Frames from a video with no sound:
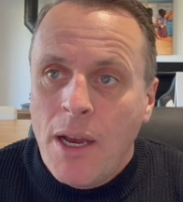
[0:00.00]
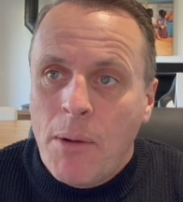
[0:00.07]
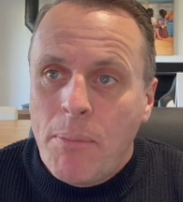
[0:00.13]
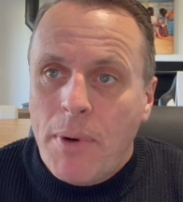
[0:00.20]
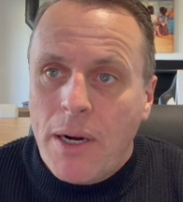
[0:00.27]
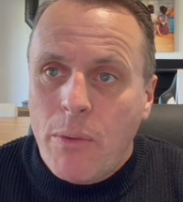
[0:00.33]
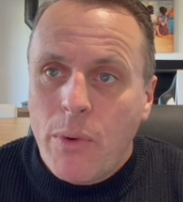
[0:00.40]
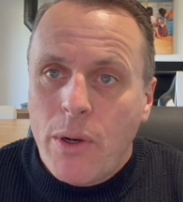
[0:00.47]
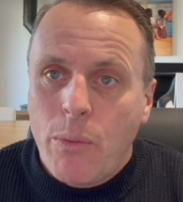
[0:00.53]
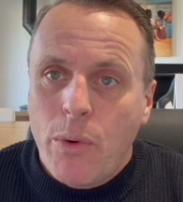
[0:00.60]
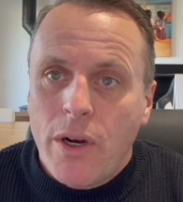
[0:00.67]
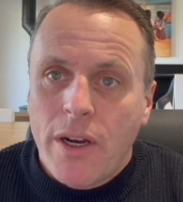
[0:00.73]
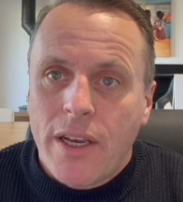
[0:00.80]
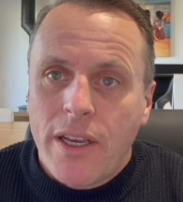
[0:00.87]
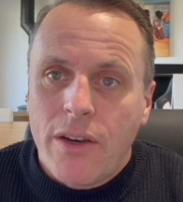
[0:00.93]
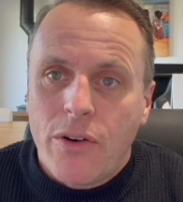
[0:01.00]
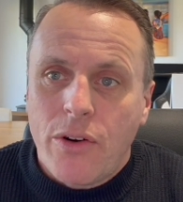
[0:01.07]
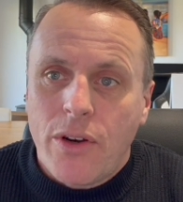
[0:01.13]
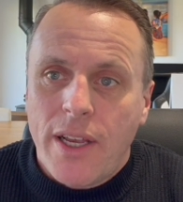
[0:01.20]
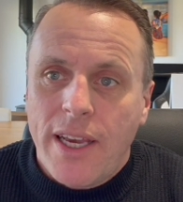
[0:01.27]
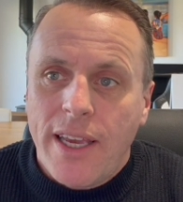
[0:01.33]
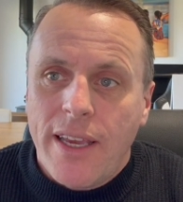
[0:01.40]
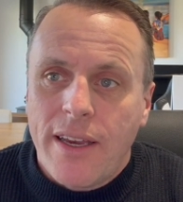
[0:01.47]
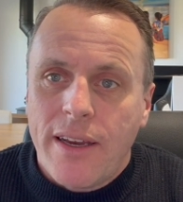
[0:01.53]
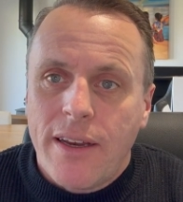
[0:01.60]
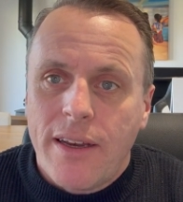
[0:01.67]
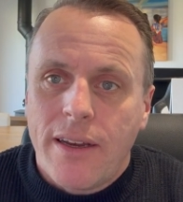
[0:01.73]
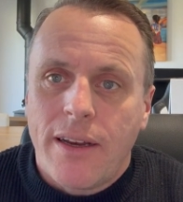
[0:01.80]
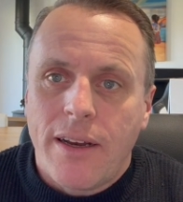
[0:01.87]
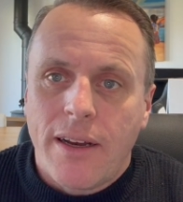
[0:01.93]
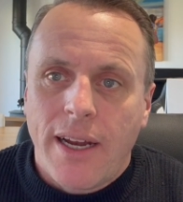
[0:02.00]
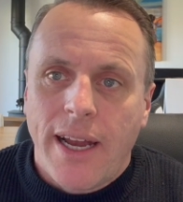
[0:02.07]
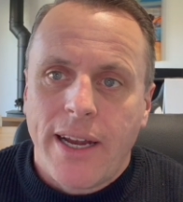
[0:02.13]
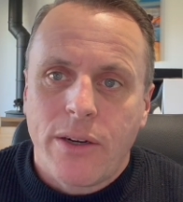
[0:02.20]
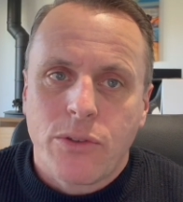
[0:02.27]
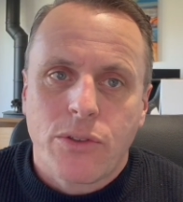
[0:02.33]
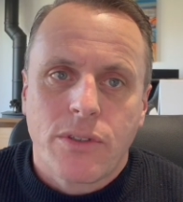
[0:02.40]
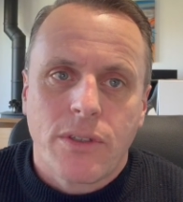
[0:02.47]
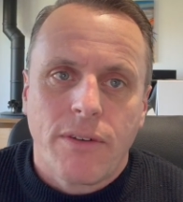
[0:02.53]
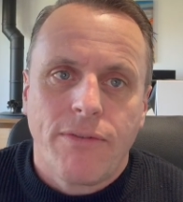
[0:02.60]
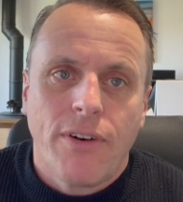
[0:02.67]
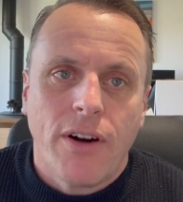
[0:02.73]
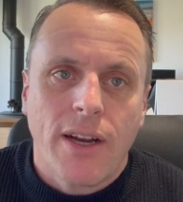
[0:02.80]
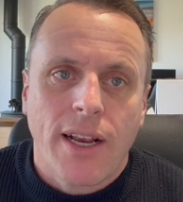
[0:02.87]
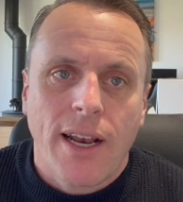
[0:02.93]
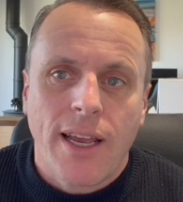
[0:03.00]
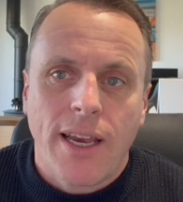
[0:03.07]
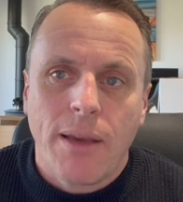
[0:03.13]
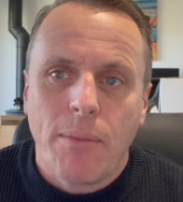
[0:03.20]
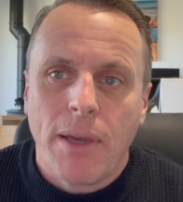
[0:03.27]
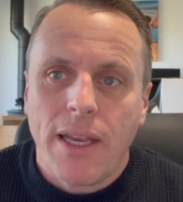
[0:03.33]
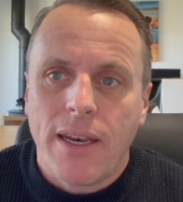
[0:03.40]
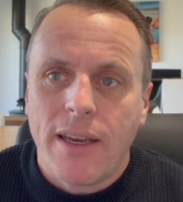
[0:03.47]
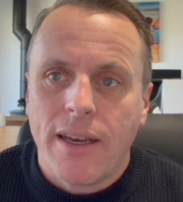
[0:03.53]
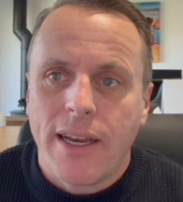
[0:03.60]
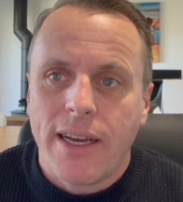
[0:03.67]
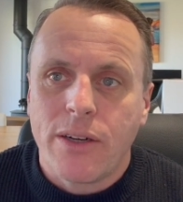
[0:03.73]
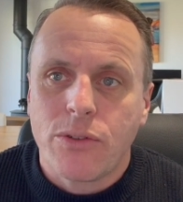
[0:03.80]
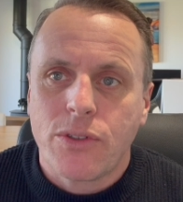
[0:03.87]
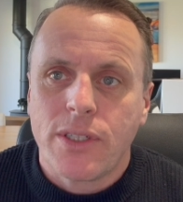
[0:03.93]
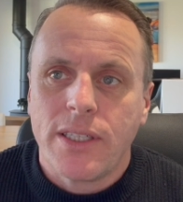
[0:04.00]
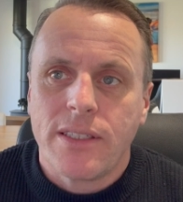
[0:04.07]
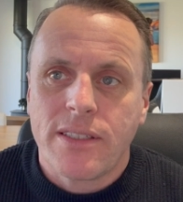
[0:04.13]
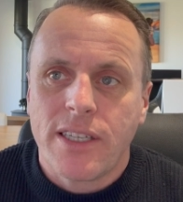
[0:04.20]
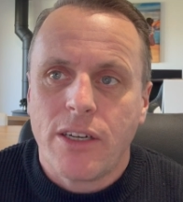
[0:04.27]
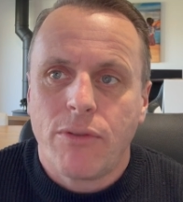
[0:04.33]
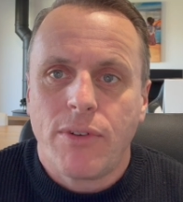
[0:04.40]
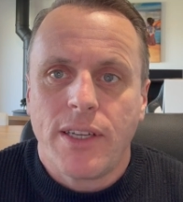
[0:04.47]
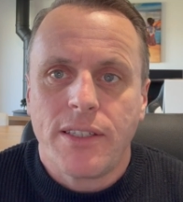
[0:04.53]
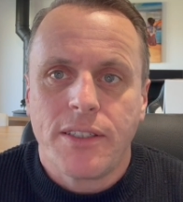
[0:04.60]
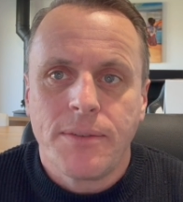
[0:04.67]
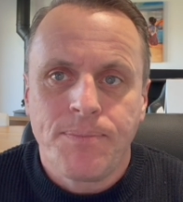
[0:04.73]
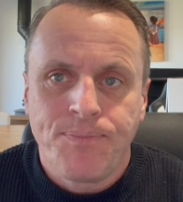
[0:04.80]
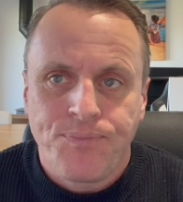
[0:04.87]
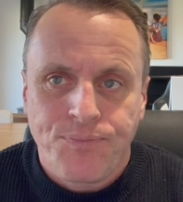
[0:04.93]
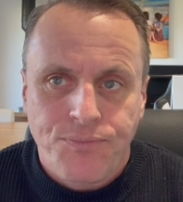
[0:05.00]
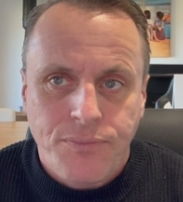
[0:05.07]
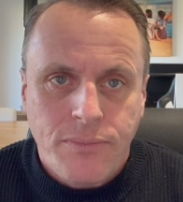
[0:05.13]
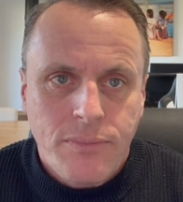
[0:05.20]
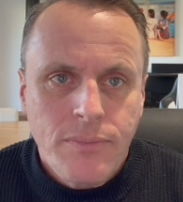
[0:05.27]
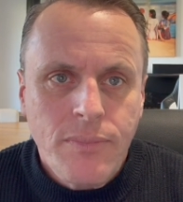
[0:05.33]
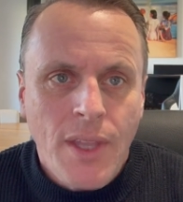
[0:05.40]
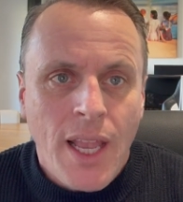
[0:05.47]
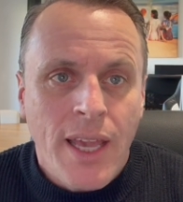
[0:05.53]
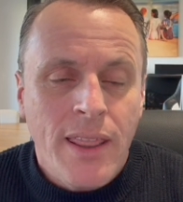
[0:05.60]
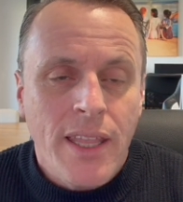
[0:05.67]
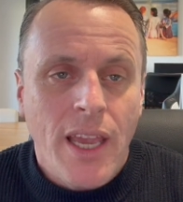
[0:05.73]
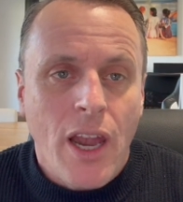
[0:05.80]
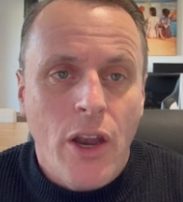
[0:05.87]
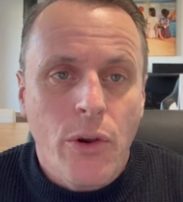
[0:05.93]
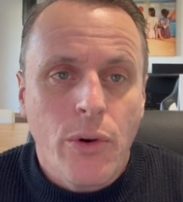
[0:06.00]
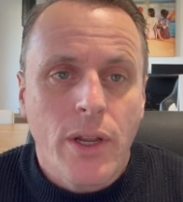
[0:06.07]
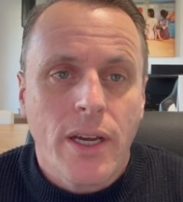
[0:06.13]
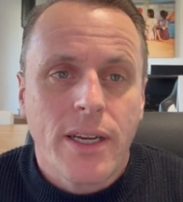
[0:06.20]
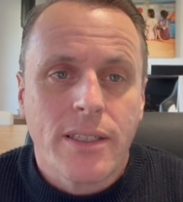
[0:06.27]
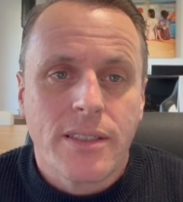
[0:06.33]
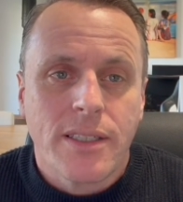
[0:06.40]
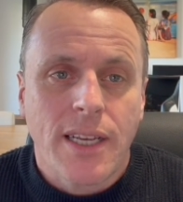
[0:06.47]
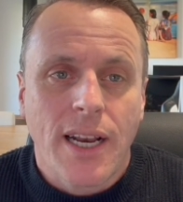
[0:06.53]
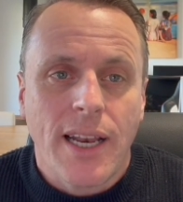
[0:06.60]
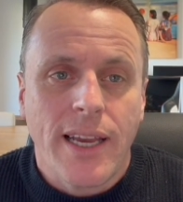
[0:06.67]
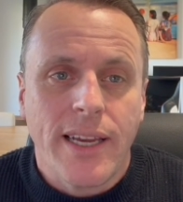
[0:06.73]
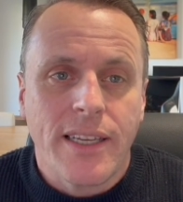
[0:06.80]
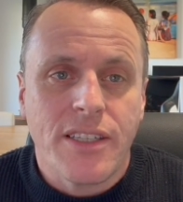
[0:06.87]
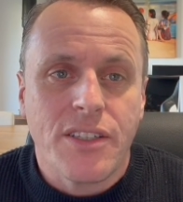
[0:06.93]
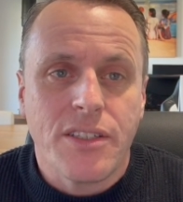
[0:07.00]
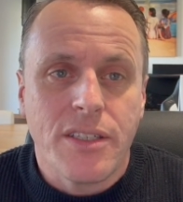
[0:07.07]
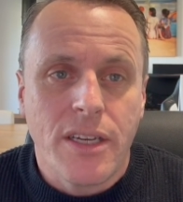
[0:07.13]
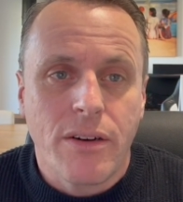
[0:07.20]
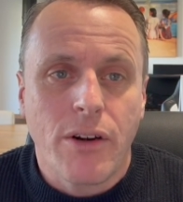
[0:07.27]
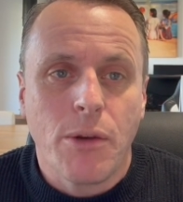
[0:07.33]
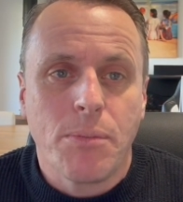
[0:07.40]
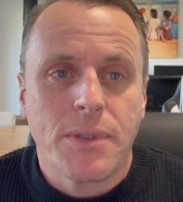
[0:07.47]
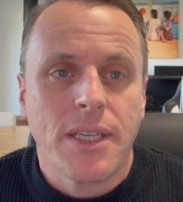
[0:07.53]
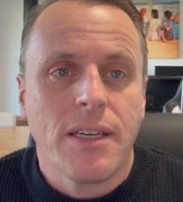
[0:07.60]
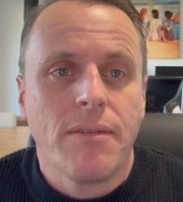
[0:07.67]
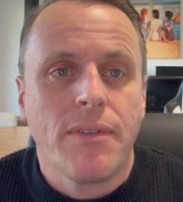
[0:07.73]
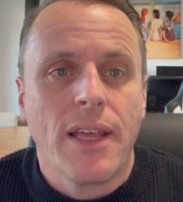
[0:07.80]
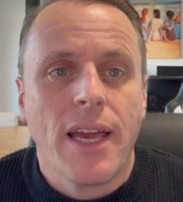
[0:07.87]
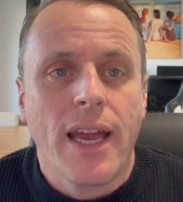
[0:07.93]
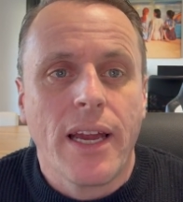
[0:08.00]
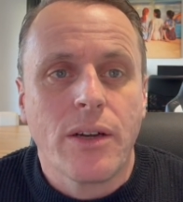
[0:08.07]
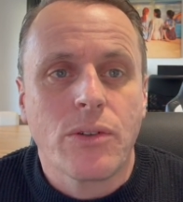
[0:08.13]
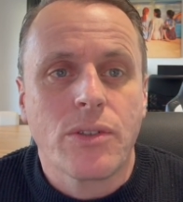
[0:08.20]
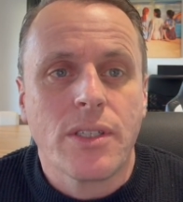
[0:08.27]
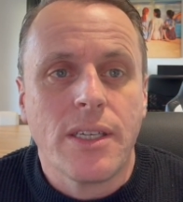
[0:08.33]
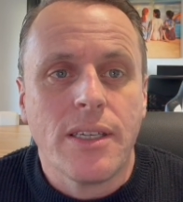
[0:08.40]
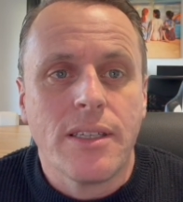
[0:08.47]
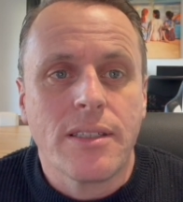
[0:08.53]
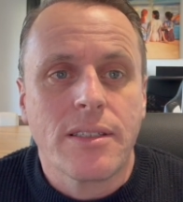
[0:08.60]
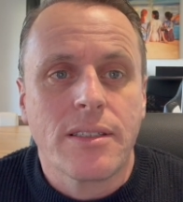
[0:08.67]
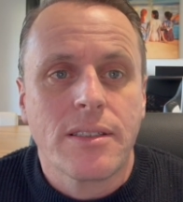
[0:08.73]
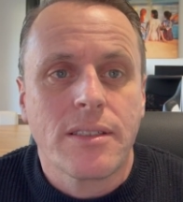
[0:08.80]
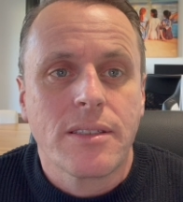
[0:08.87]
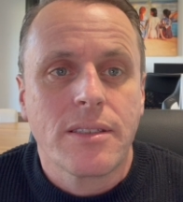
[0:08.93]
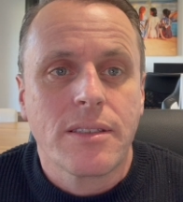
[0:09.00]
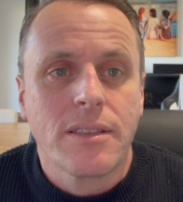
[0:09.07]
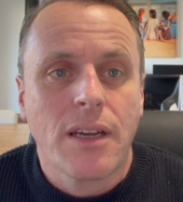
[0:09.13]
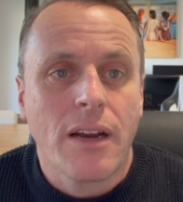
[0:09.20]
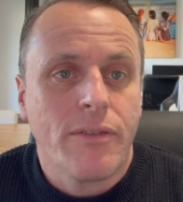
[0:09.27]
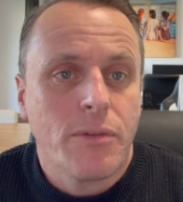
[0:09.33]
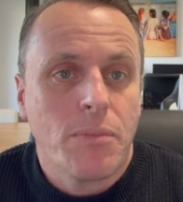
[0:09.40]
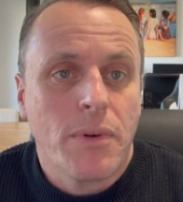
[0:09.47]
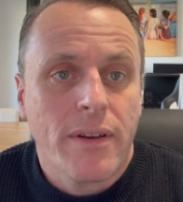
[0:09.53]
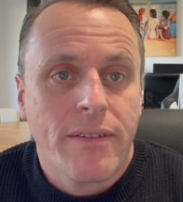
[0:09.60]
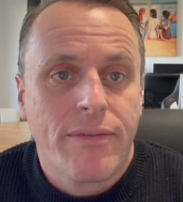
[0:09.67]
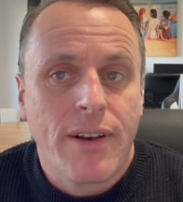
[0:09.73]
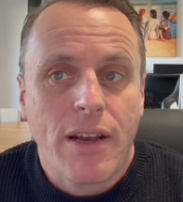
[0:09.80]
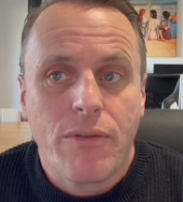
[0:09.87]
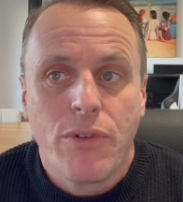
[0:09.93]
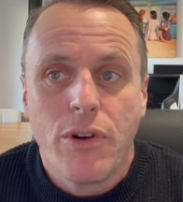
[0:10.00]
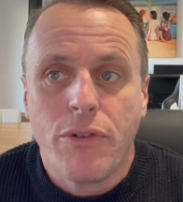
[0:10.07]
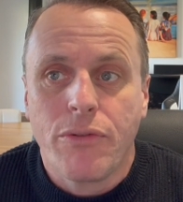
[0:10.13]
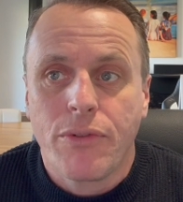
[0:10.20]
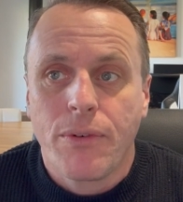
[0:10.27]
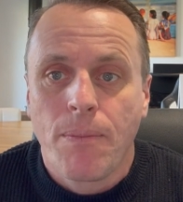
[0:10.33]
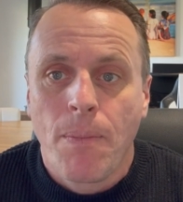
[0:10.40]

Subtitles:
But we're working on a fire claim in a house in South London, and the owner has declared 0% of their house is covered by a flat roof.